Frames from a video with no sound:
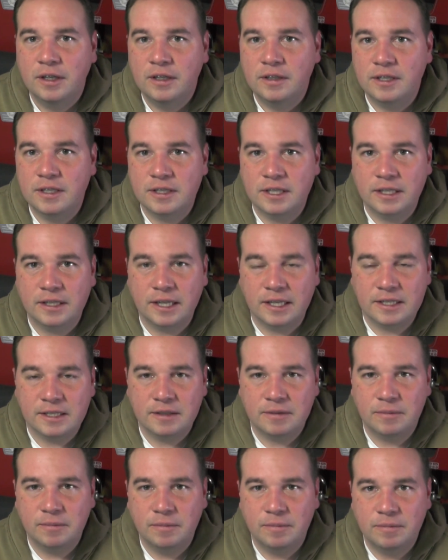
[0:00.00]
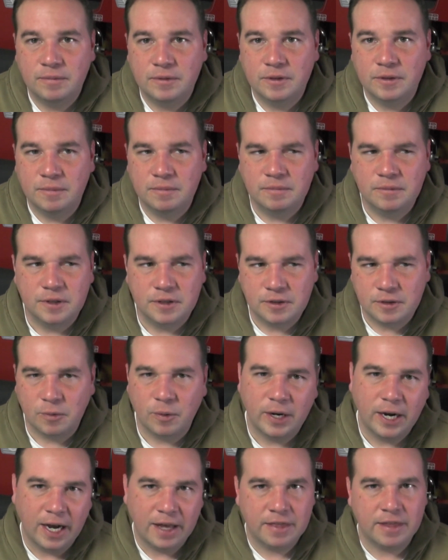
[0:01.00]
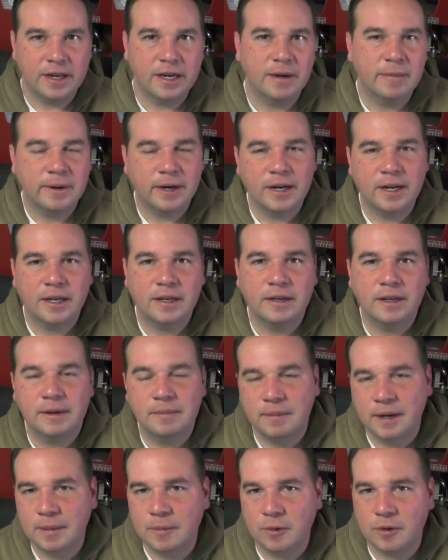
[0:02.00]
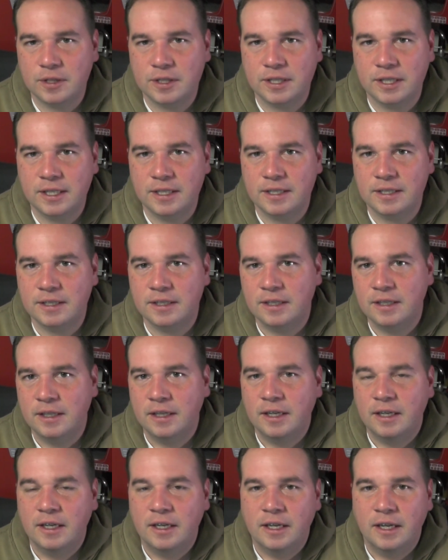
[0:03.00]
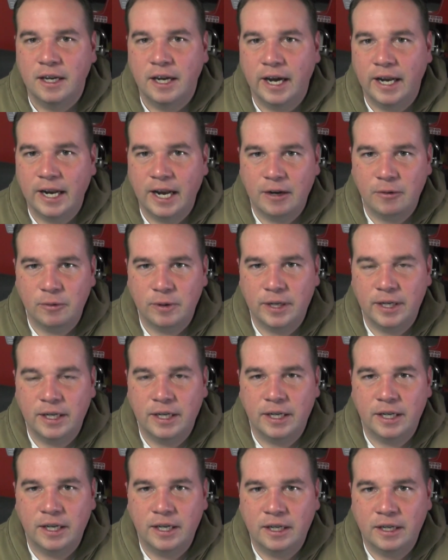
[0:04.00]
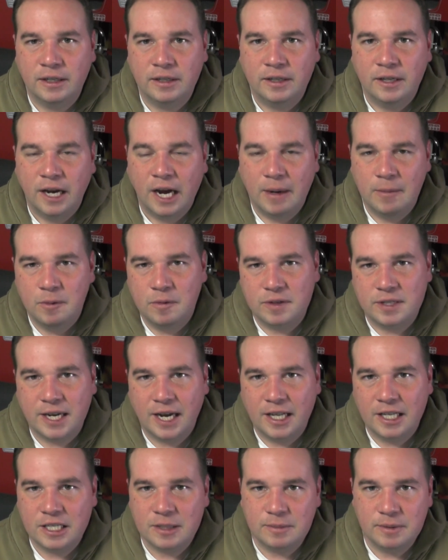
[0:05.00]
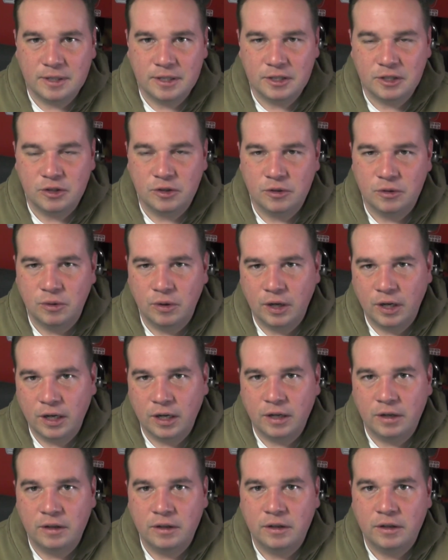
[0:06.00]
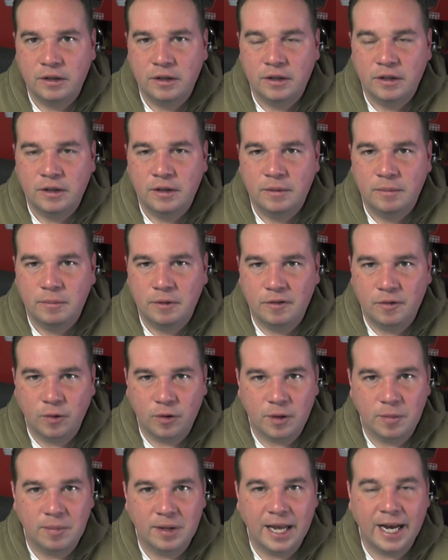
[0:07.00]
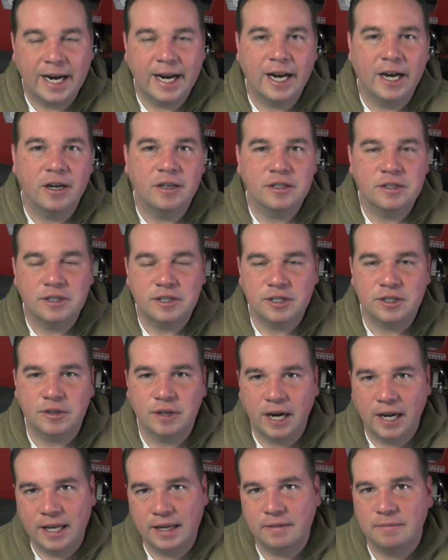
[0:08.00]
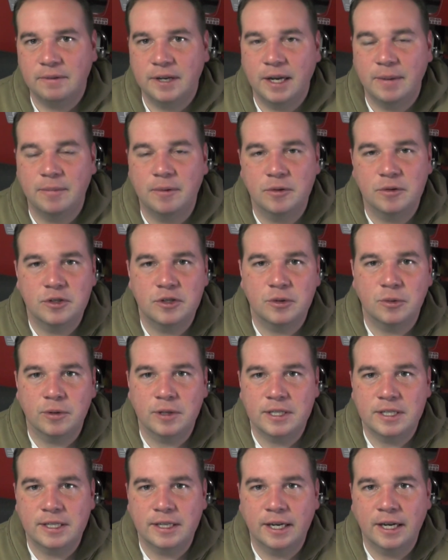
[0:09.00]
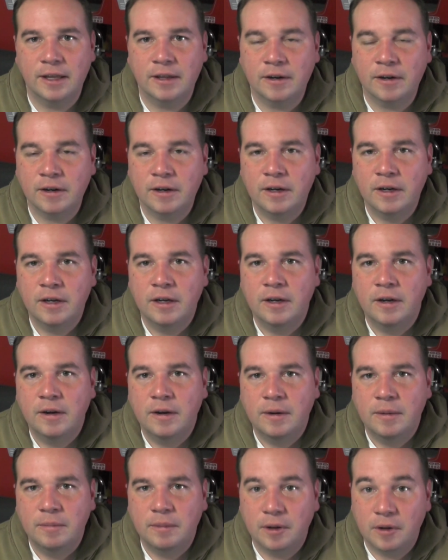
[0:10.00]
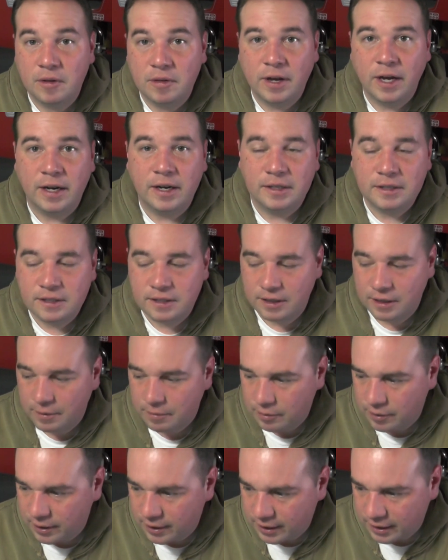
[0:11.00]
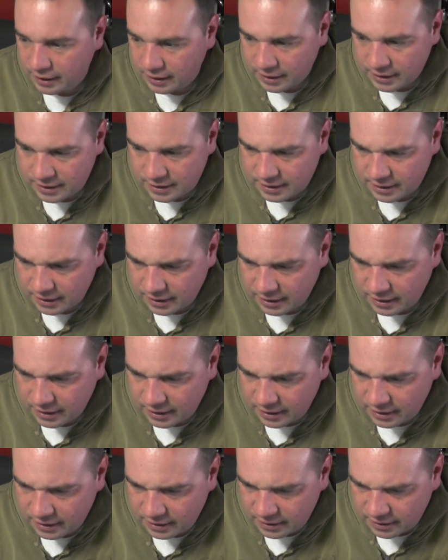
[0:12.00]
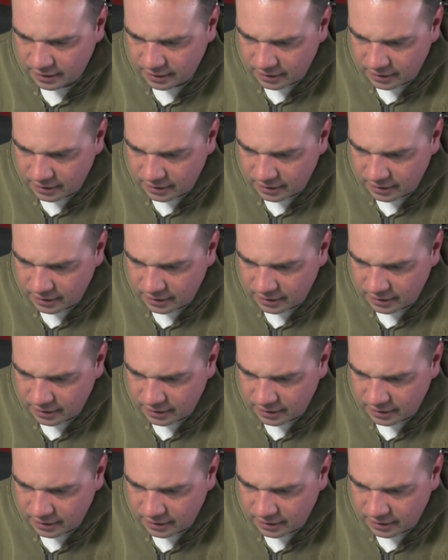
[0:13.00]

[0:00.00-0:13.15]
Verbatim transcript: Just think that's to just the way I think about it. It'd make more sense. And I'd read, uh, I'd move the Talisman to uh, before the Black House just to kind of keep those stories together. But other than that, it's a pretty good list. Honk